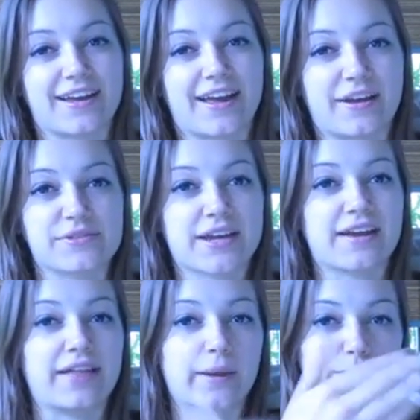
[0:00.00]
and it was
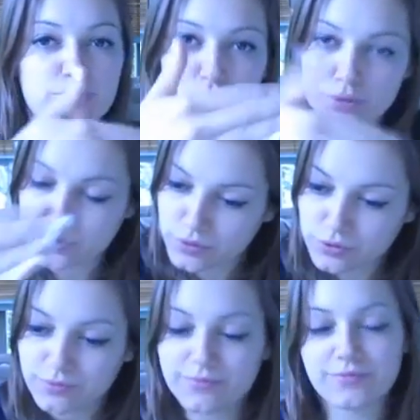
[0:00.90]
kind of like
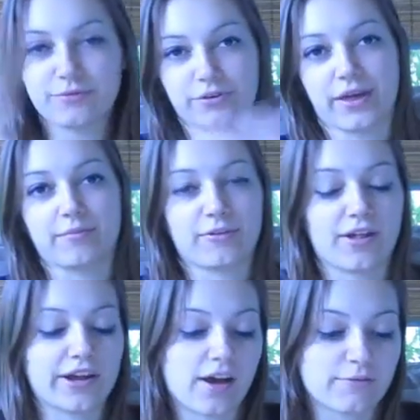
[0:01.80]
for them
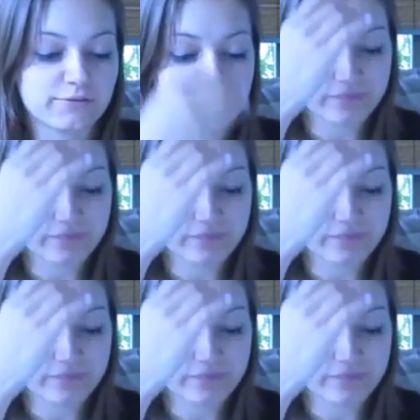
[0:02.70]
falling off.